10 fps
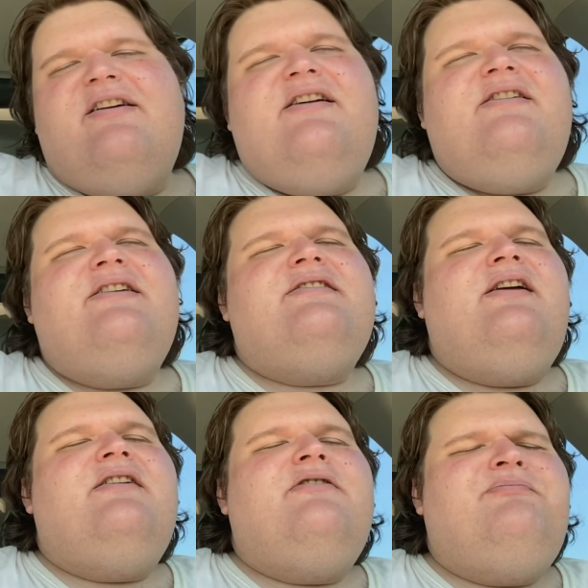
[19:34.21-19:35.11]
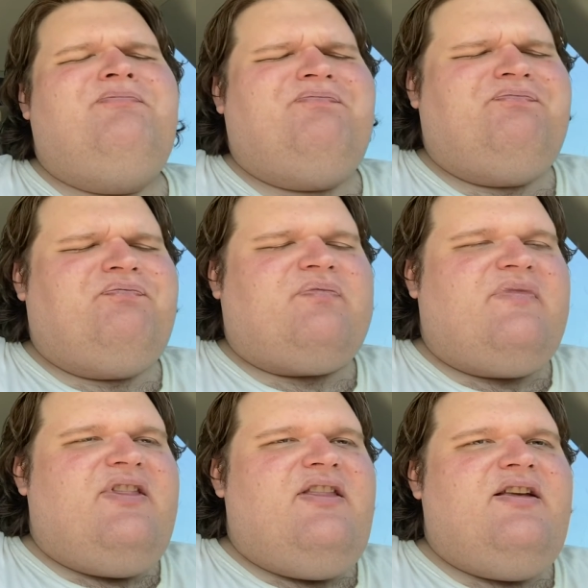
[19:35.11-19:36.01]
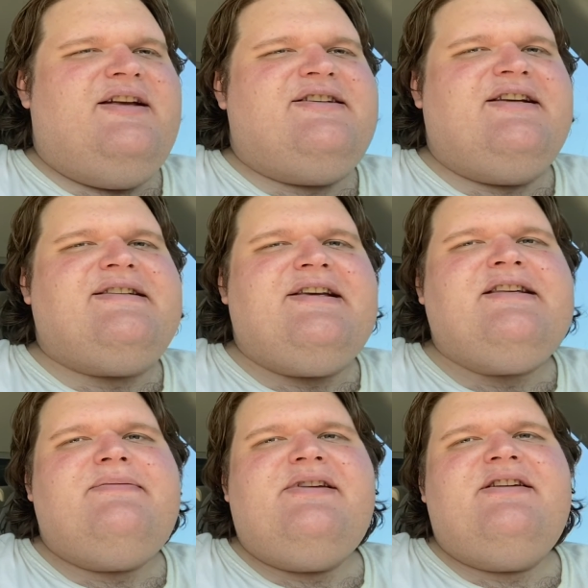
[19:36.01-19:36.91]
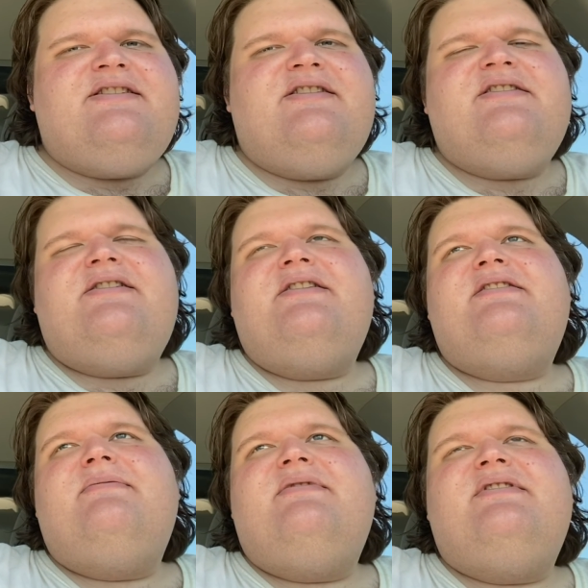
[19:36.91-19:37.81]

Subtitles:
I think, you know, she sees me and she just thinks I'm